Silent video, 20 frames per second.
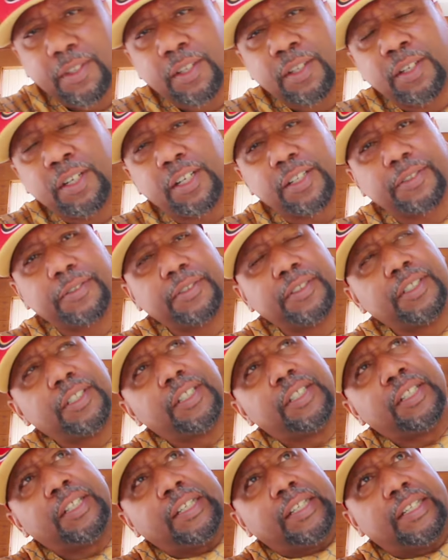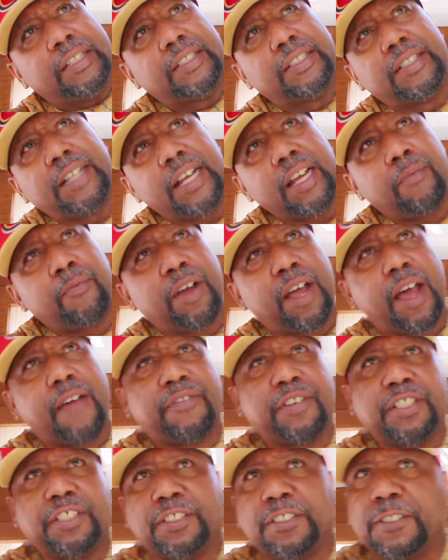Look, today I'm gonna have
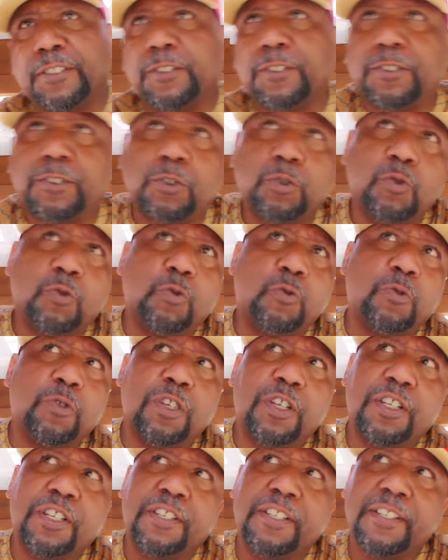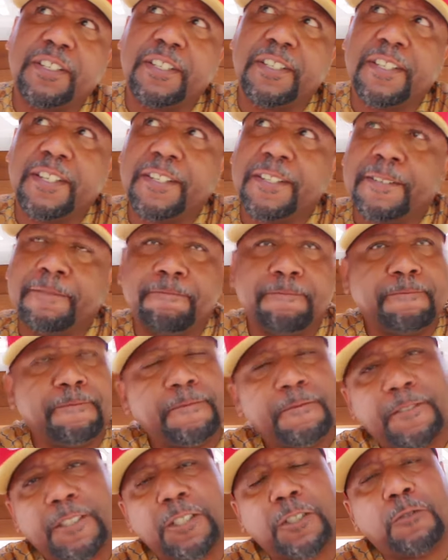these two
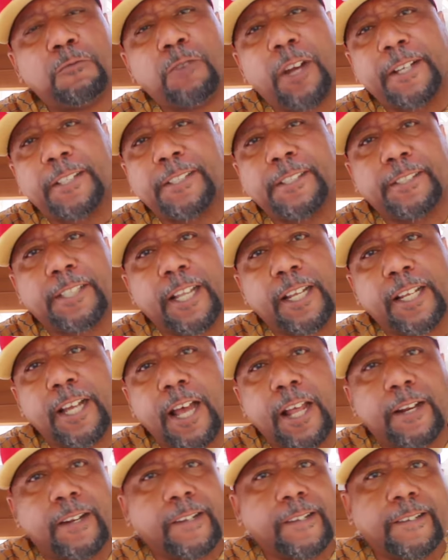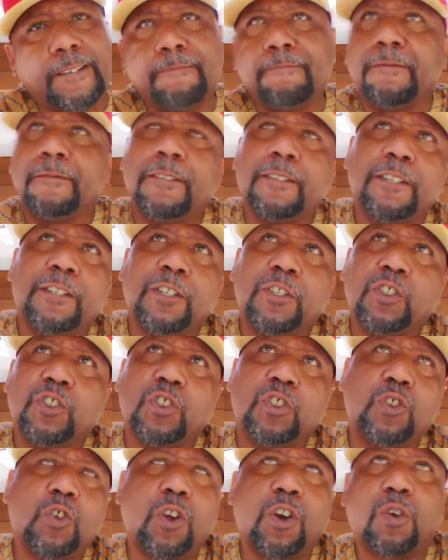situations that kind of
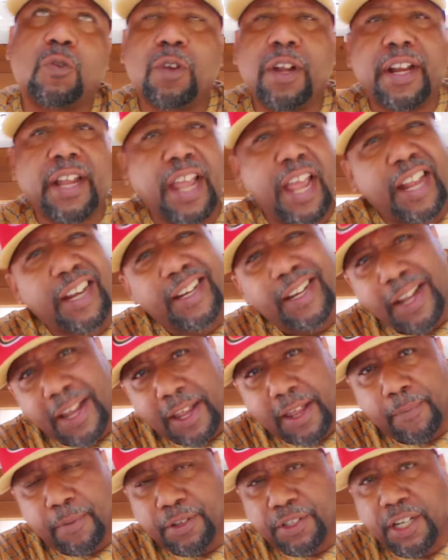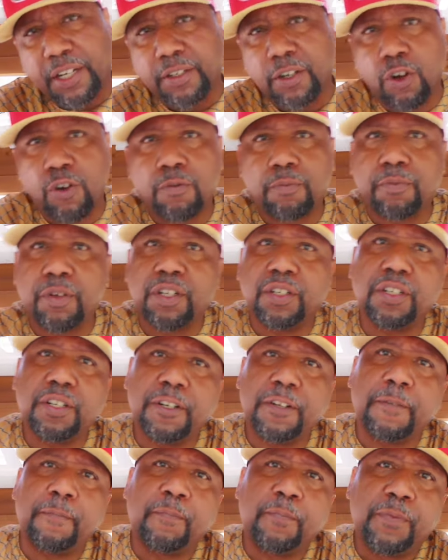sort of run hand in hand, but they don't. But
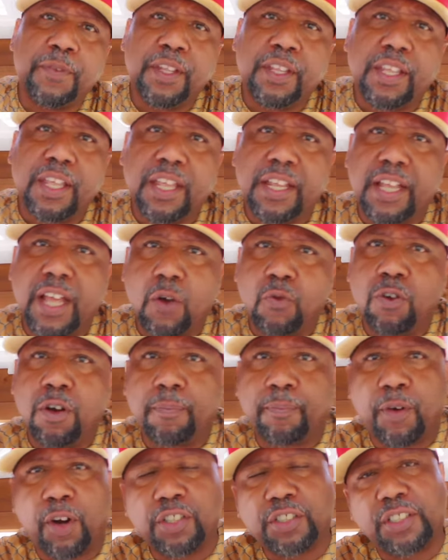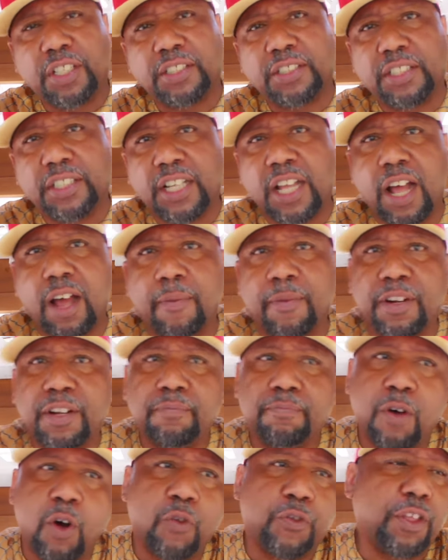they got one person that's in common
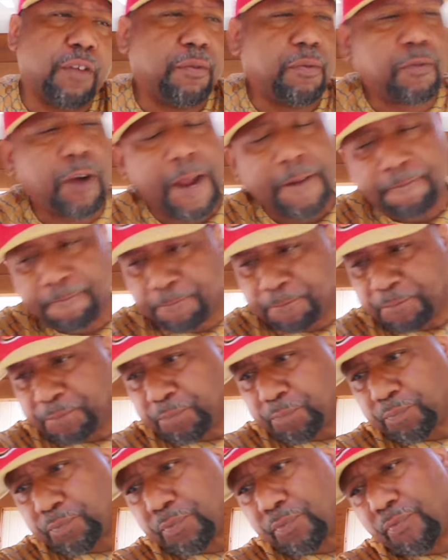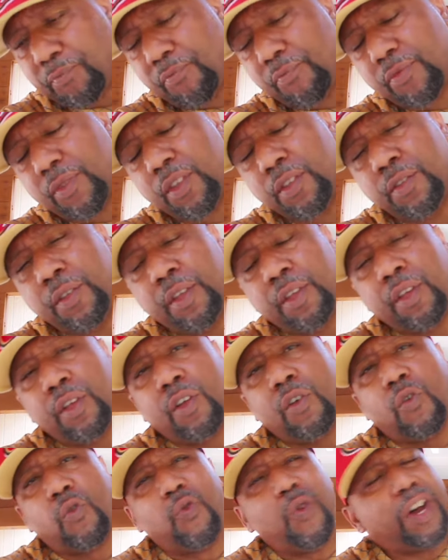in both of them, right?
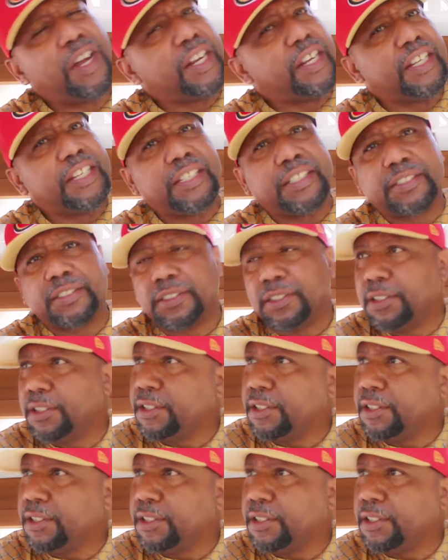One is